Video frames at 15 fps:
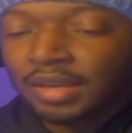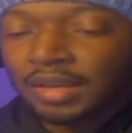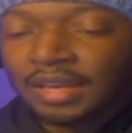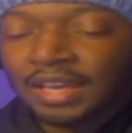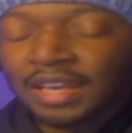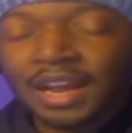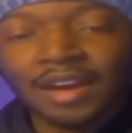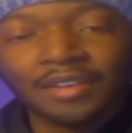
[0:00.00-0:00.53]

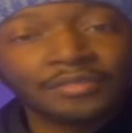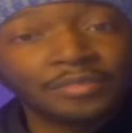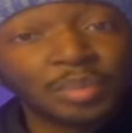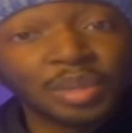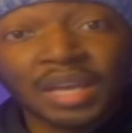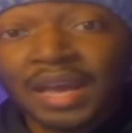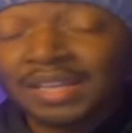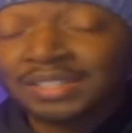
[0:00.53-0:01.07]
and I've been
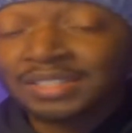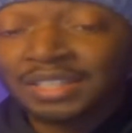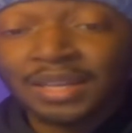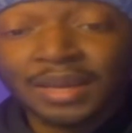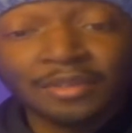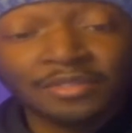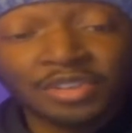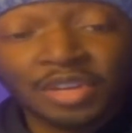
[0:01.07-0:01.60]
asking
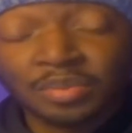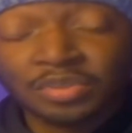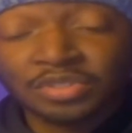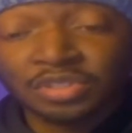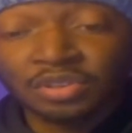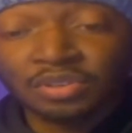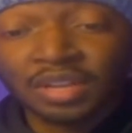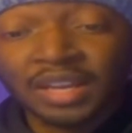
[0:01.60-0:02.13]
every
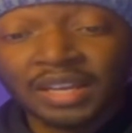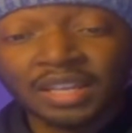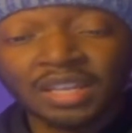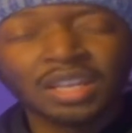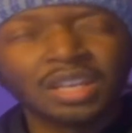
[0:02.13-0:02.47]
episode, like,